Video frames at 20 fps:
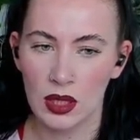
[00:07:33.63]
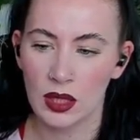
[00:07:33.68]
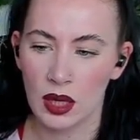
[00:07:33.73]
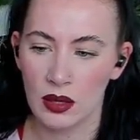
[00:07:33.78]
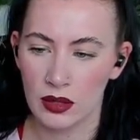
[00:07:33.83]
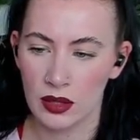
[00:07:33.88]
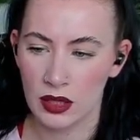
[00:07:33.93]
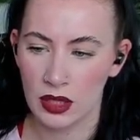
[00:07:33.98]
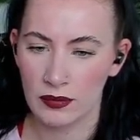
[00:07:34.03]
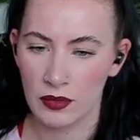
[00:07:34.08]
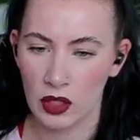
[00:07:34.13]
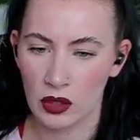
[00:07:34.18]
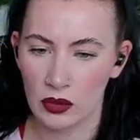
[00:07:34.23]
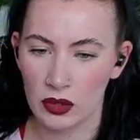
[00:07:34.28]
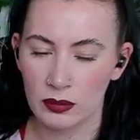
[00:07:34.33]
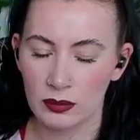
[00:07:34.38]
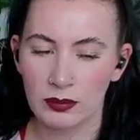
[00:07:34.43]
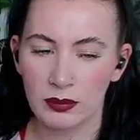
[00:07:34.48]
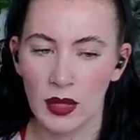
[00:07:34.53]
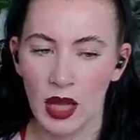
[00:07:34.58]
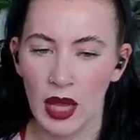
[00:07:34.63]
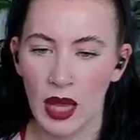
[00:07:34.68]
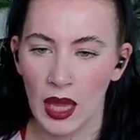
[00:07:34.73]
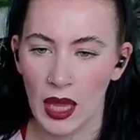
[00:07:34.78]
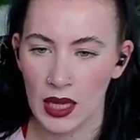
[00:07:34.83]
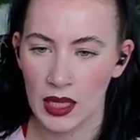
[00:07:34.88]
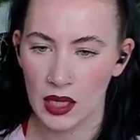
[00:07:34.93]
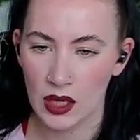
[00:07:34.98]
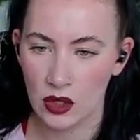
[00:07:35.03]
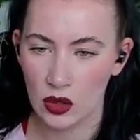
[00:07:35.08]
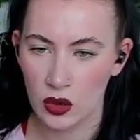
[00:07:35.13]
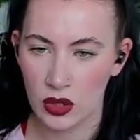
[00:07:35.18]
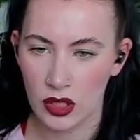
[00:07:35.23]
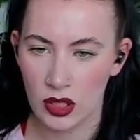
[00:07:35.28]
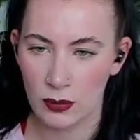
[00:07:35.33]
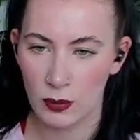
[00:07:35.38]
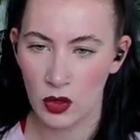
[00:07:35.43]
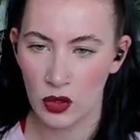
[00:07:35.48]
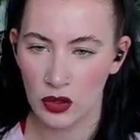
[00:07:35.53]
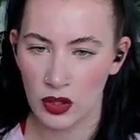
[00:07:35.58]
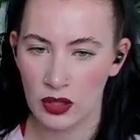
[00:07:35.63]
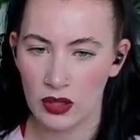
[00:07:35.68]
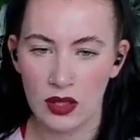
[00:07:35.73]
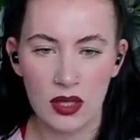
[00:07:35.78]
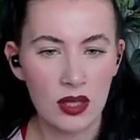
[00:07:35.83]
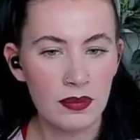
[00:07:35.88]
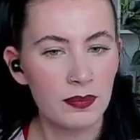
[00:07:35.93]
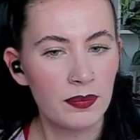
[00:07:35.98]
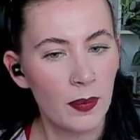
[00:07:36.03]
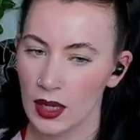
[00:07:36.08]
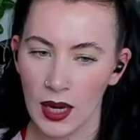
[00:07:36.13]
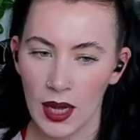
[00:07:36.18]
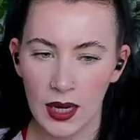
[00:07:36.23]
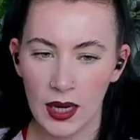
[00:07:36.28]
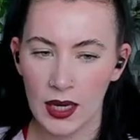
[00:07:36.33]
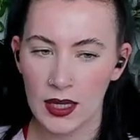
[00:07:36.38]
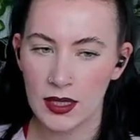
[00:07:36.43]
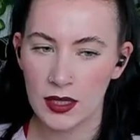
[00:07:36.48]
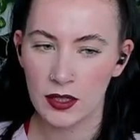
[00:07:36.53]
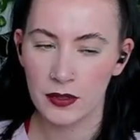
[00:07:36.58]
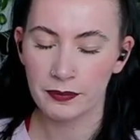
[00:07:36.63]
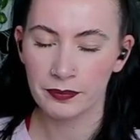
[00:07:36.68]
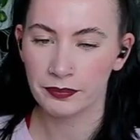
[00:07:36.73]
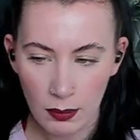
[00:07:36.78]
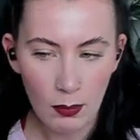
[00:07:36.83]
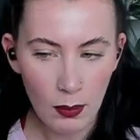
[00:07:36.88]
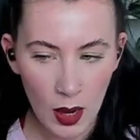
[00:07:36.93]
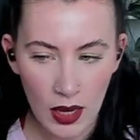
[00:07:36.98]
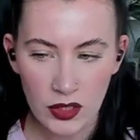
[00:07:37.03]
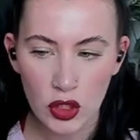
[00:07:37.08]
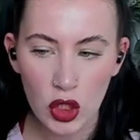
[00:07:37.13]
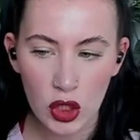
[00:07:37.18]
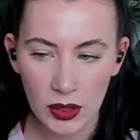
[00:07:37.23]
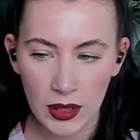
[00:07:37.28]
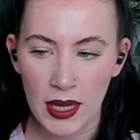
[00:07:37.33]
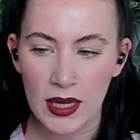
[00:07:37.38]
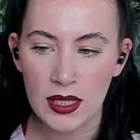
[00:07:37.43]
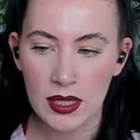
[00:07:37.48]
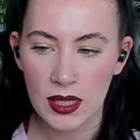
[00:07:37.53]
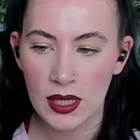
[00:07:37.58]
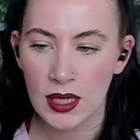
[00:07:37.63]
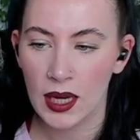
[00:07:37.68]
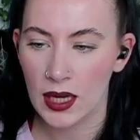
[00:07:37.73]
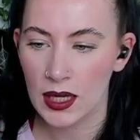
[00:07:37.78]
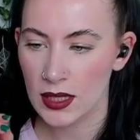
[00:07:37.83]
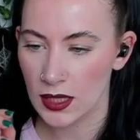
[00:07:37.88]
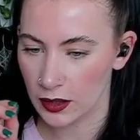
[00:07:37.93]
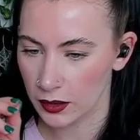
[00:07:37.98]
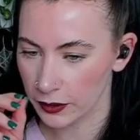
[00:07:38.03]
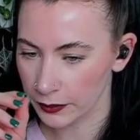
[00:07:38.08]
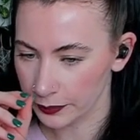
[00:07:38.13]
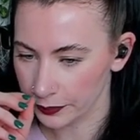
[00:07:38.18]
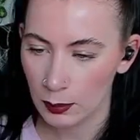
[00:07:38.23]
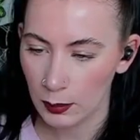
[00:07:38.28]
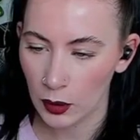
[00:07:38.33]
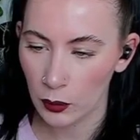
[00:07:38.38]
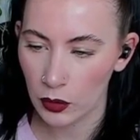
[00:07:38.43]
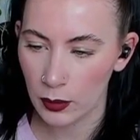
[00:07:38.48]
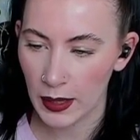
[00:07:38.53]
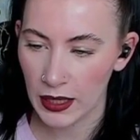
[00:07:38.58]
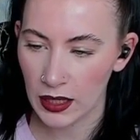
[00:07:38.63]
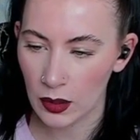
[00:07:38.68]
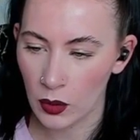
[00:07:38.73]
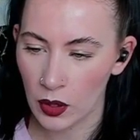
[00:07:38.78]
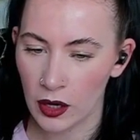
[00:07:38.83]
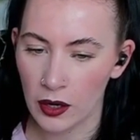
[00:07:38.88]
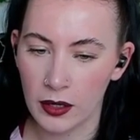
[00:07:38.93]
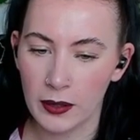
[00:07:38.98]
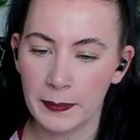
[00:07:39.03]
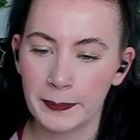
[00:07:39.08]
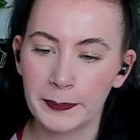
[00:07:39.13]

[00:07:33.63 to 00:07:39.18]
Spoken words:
Now the living room. 800 simoleons. Not ideal, much less than ideal, but we'll make it work.